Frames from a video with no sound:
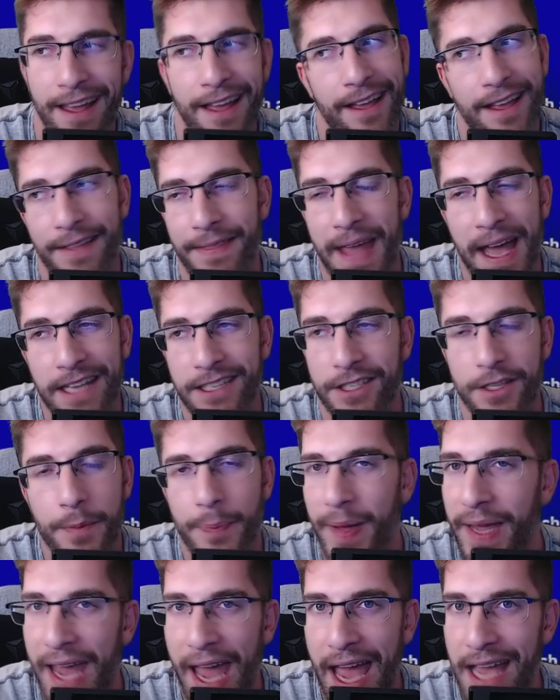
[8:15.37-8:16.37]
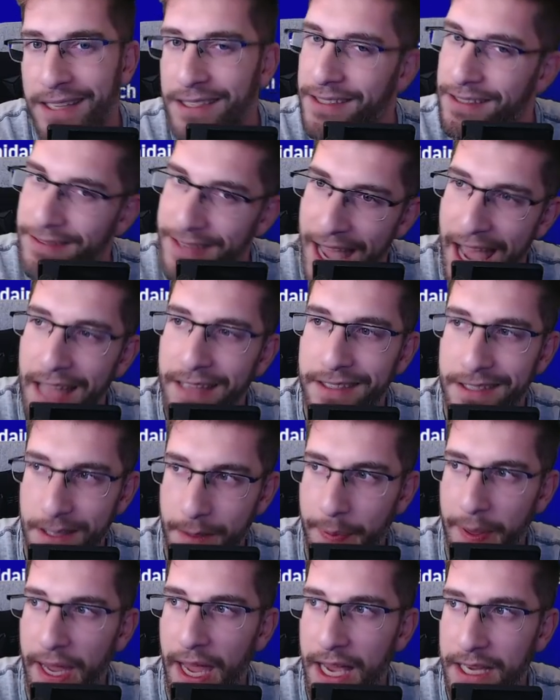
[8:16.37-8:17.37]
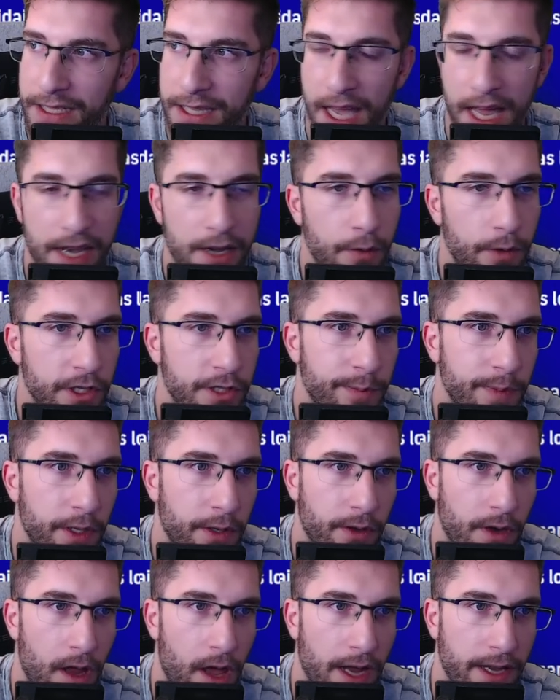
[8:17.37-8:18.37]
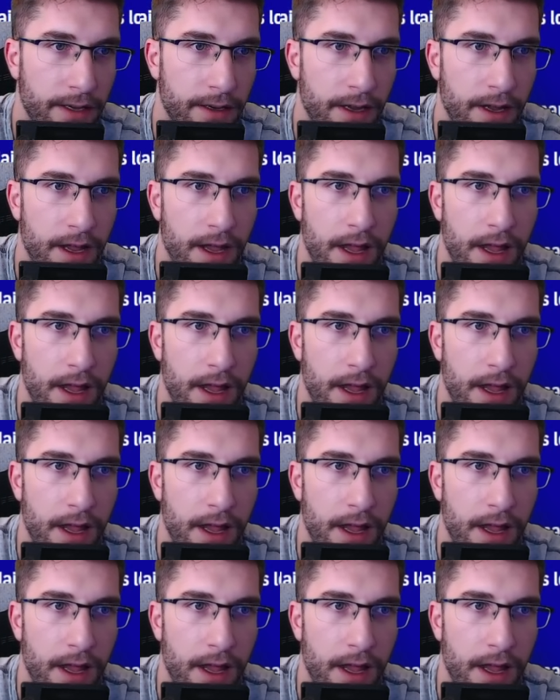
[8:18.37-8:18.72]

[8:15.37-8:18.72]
That's the BS. That's the BS that annoys me online.